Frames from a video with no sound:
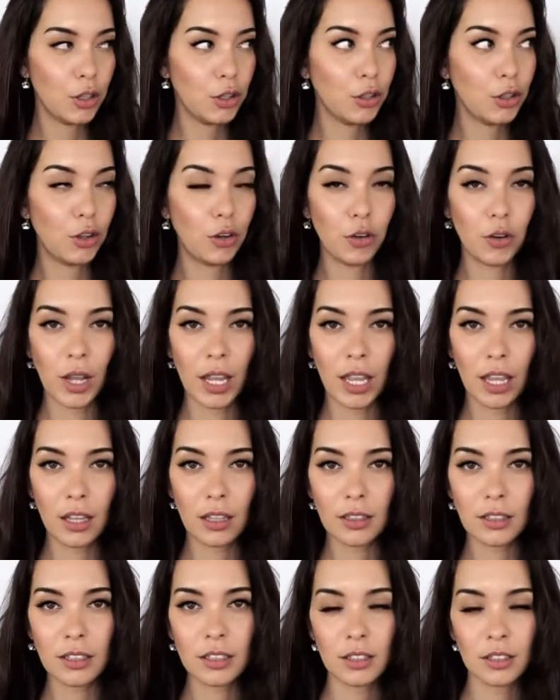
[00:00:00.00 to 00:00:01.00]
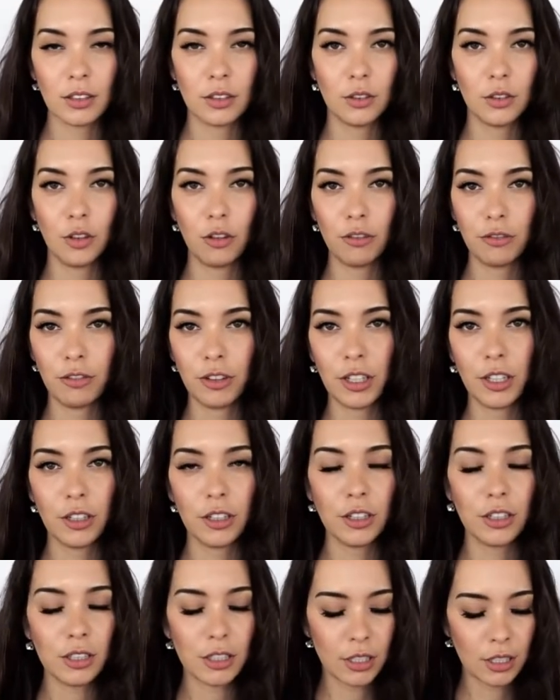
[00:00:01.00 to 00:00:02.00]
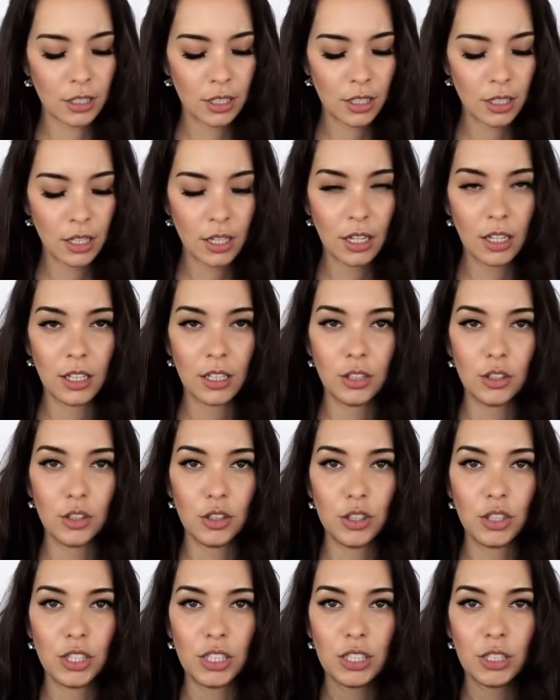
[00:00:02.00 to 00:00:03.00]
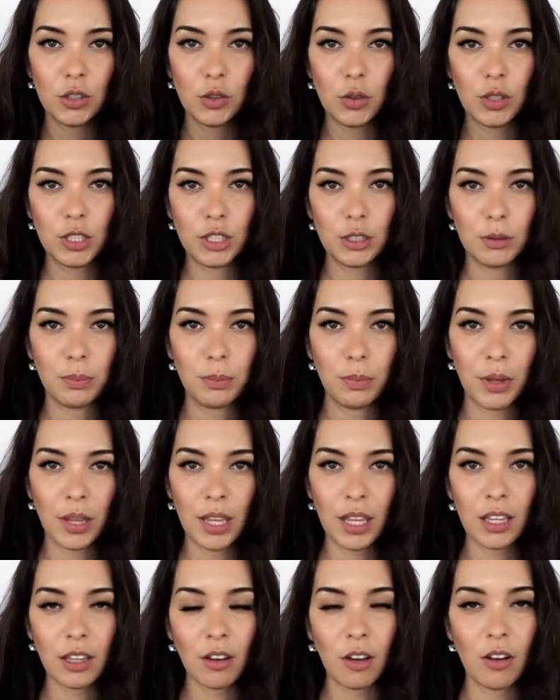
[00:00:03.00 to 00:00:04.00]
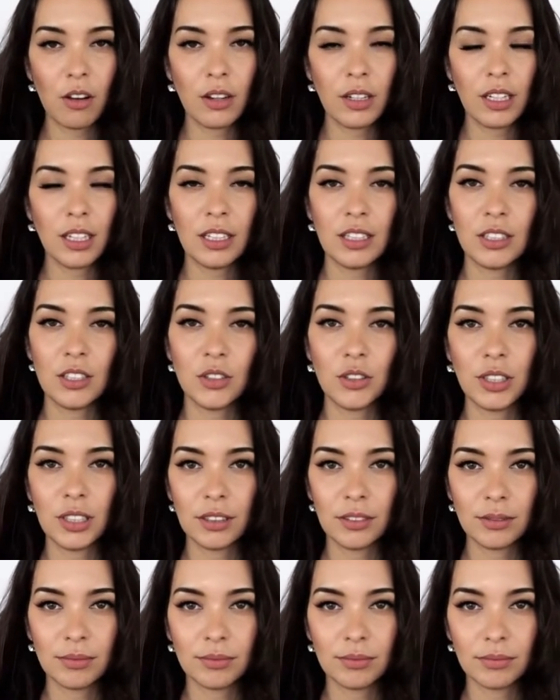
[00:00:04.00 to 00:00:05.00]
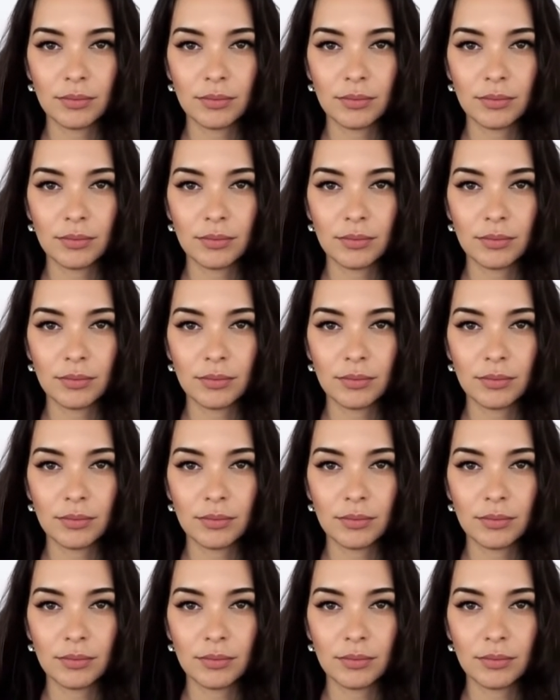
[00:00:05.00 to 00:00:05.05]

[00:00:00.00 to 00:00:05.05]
no hands, no fingers. You're just going to pick on E string.